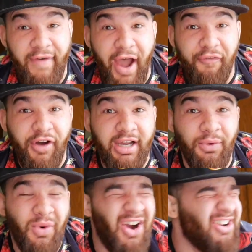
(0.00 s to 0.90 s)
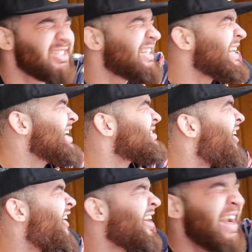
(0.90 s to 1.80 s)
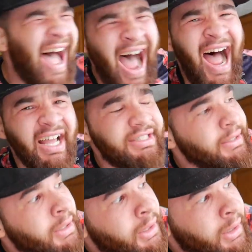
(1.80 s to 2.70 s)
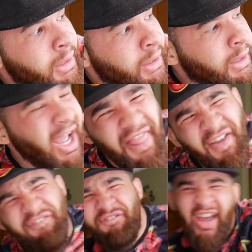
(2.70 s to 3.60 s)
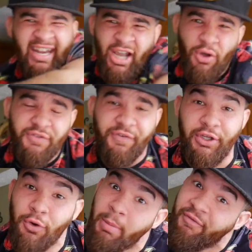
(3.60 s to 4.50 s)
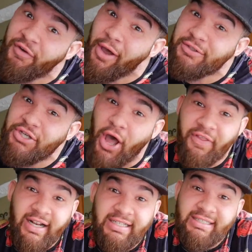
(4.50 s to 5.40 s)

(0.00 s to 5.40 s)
foul fucking words, then these are not the videos for you. But for those of y'all that are gonna